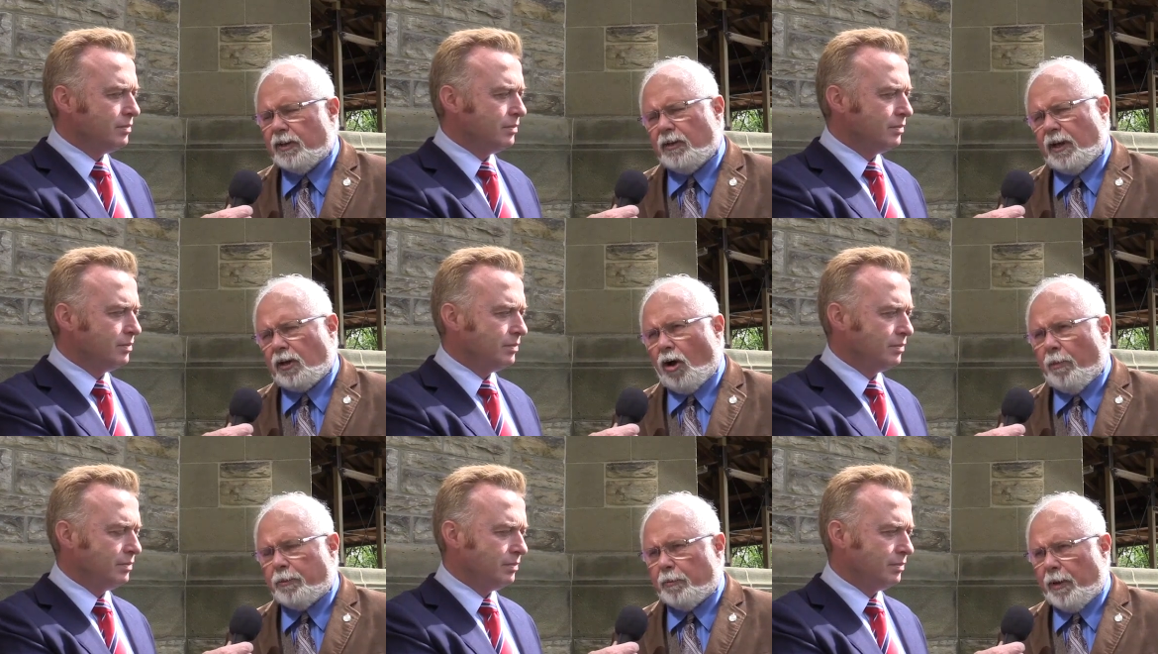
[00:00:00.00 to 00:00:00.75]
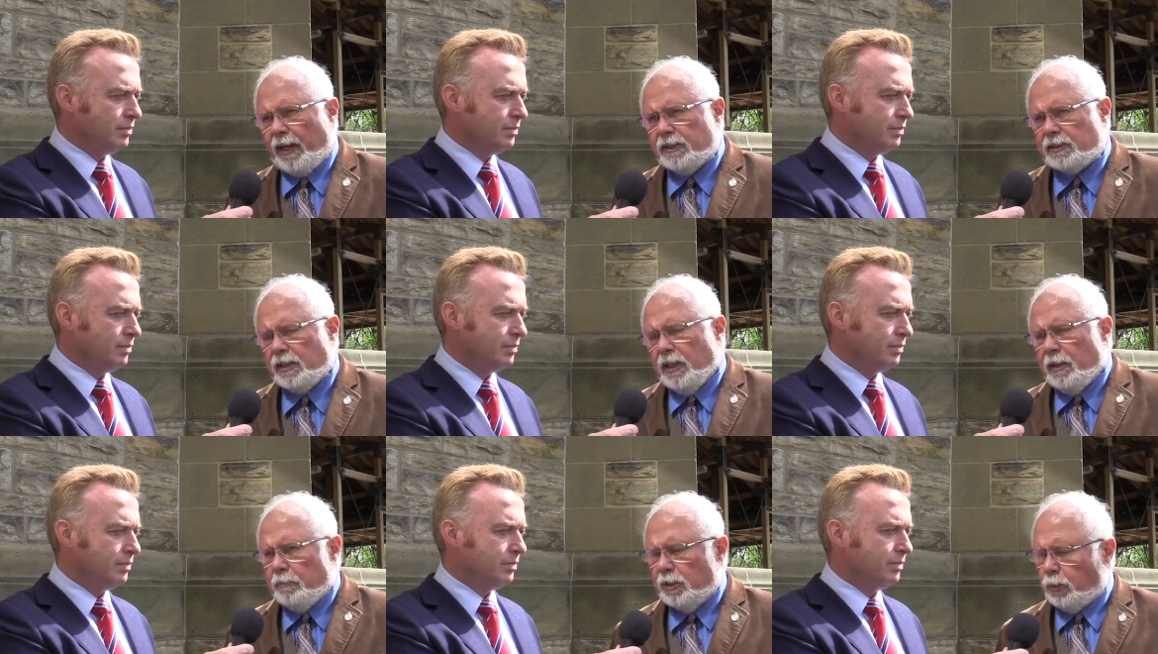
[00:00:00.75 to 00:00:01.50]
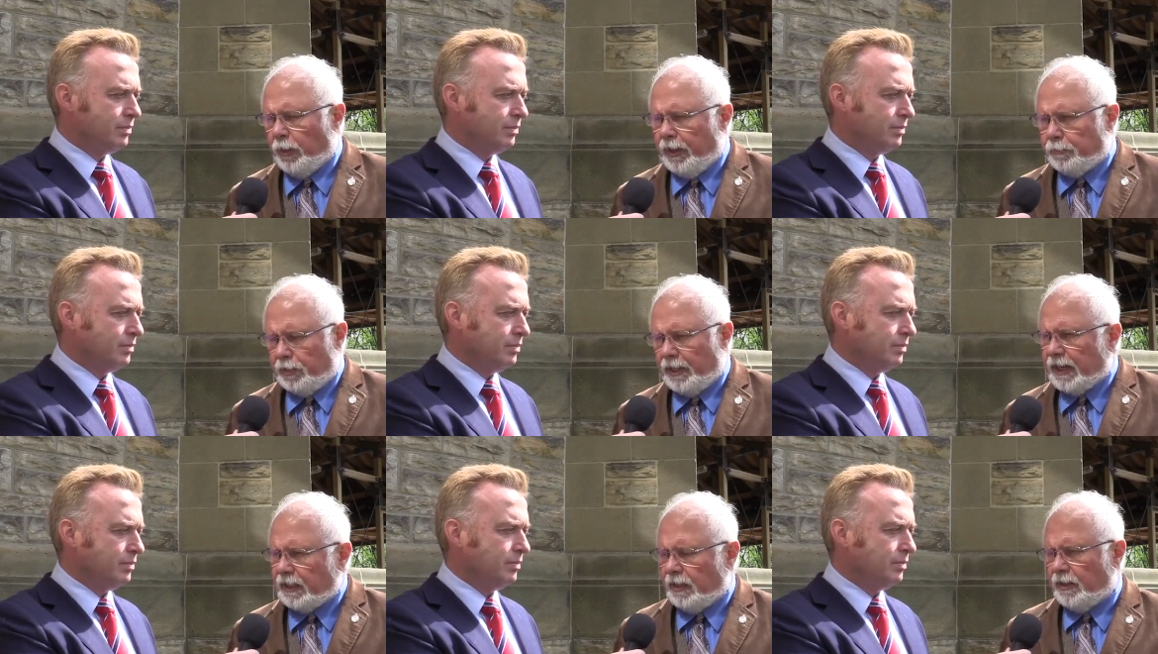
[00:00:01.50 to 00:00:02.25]
Speaker 1: they're a compromise between
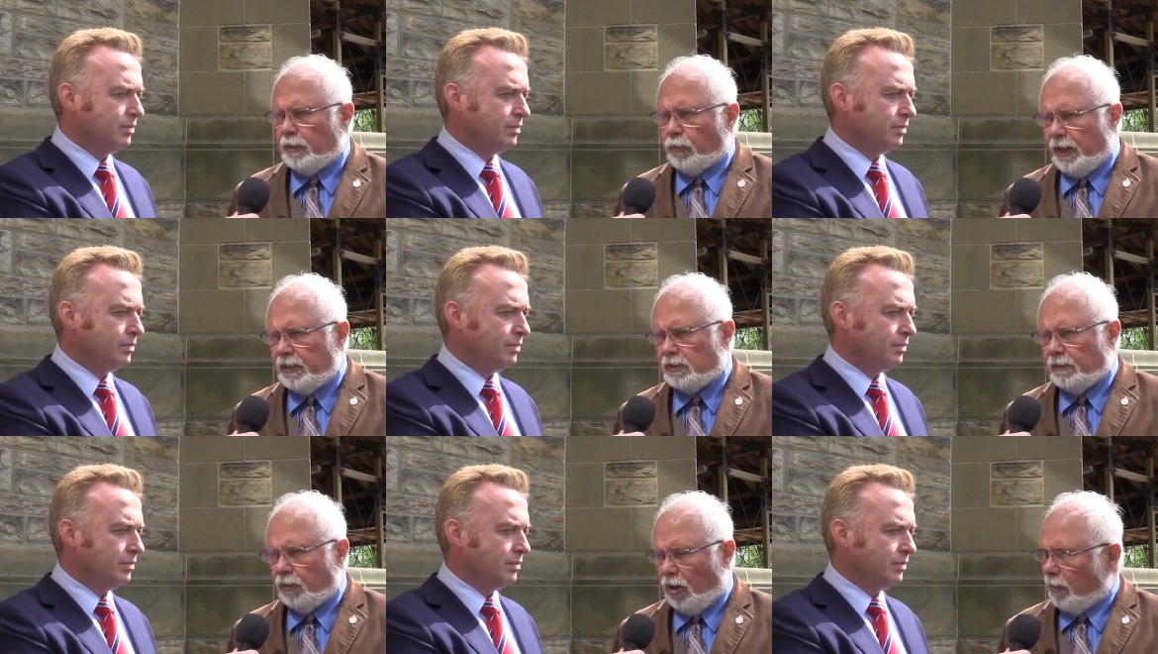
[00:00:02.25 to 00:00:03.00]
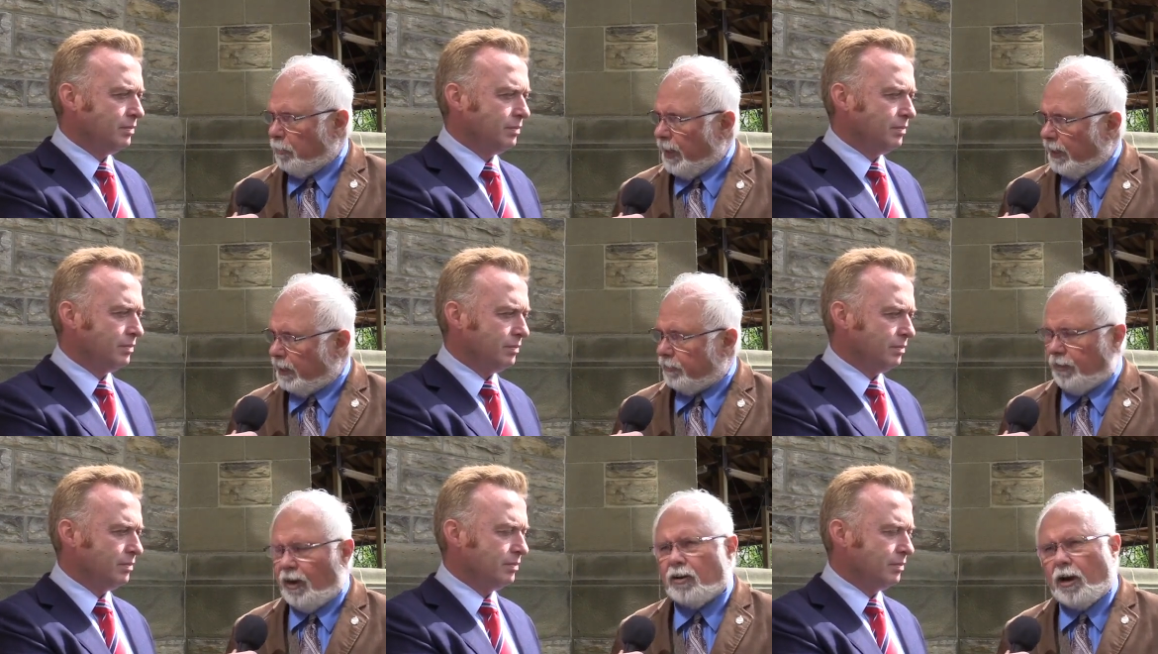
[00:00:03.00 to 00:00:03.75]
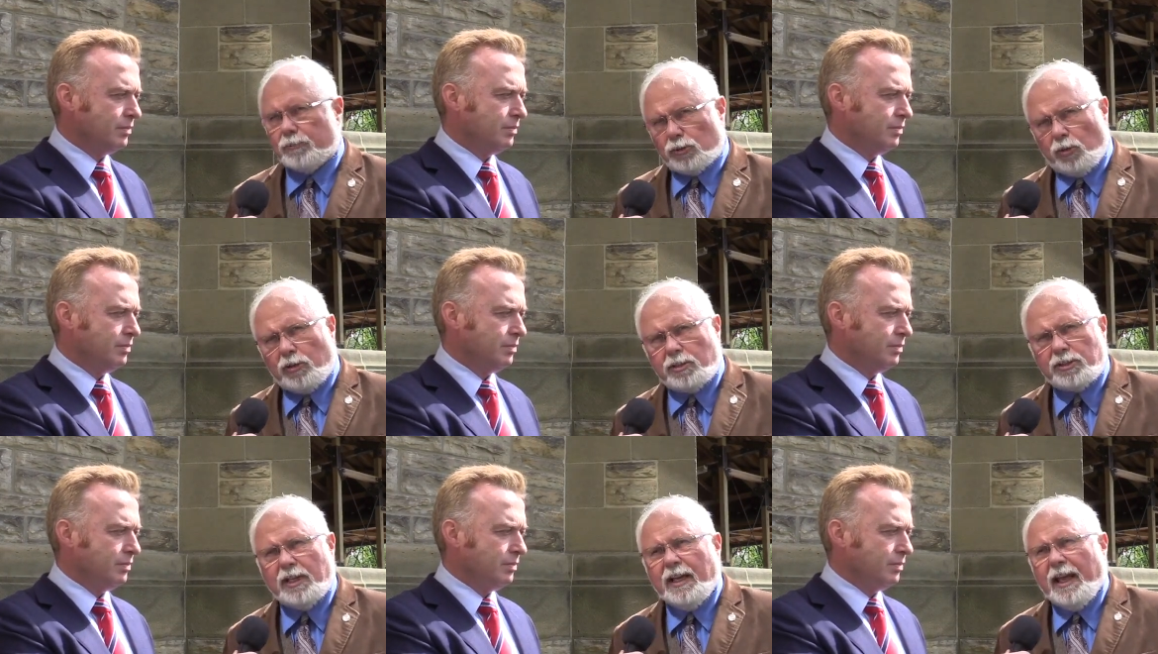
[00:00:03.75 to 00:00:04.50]
protecting the rights of law abiding firearms
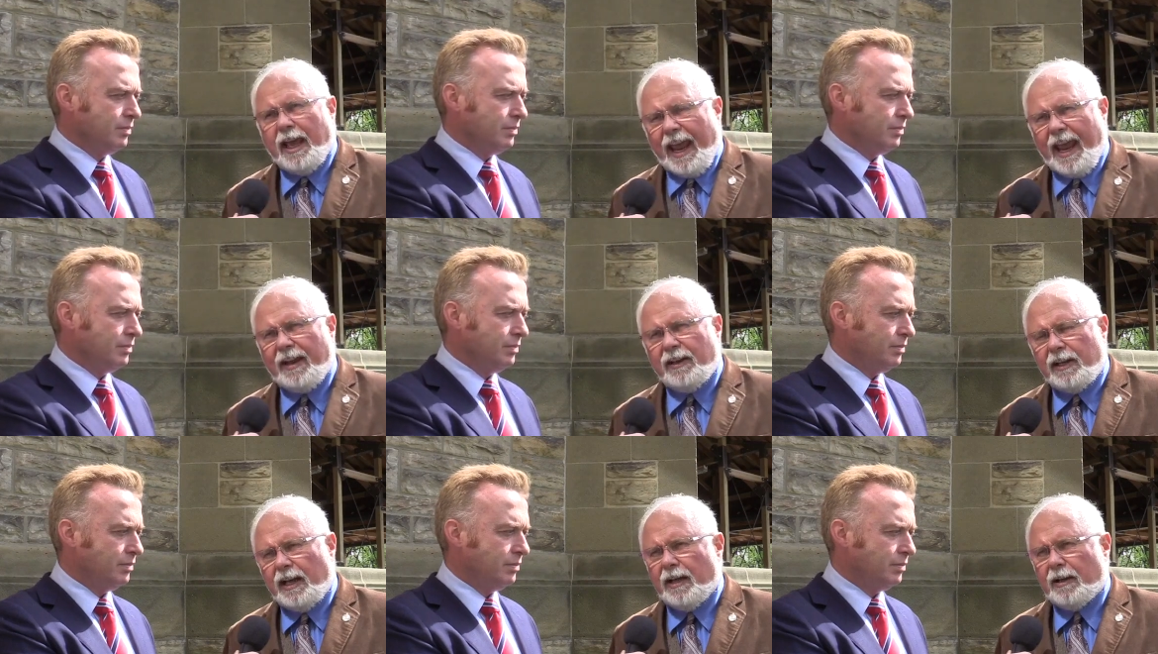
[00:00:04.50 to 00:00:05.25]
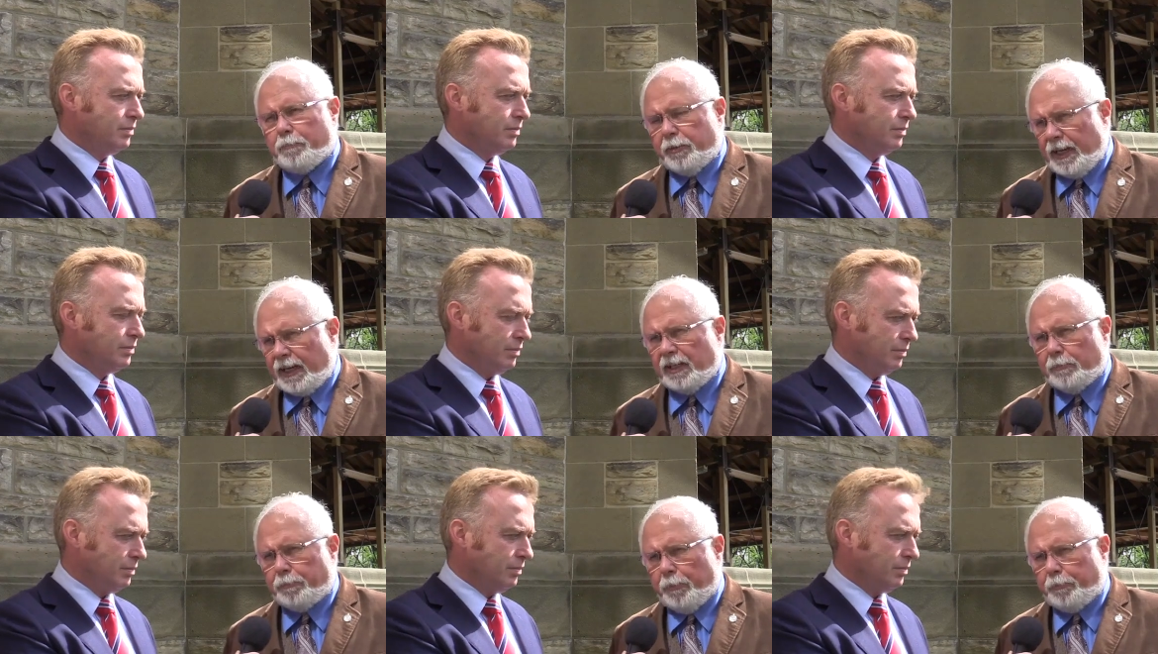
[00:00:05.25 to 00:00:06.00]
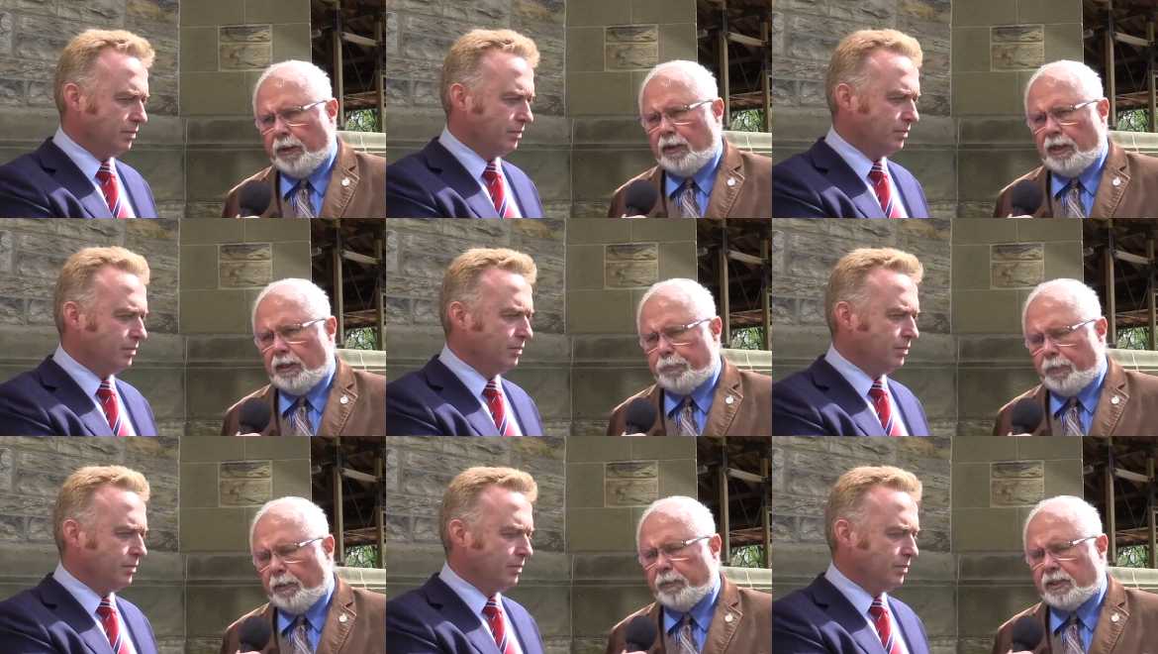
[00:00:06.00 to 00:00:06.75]
owners and uh, protecting uh,
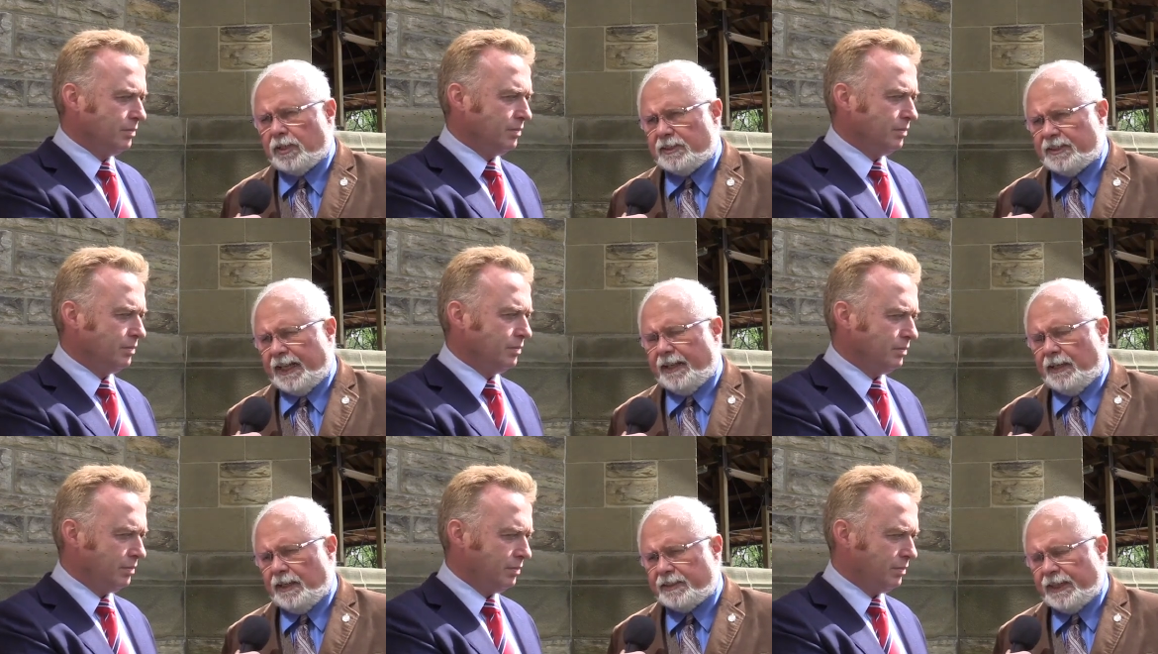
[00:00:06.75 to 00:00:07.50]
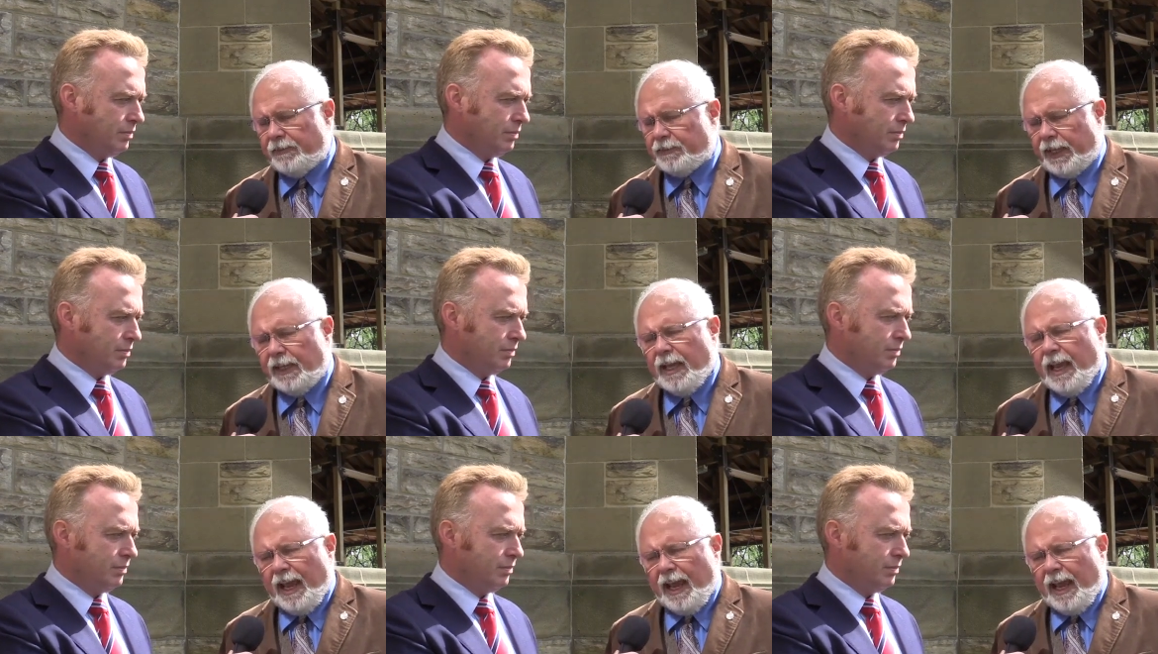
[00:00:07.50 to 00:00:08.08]
public uh, sa uh, safety.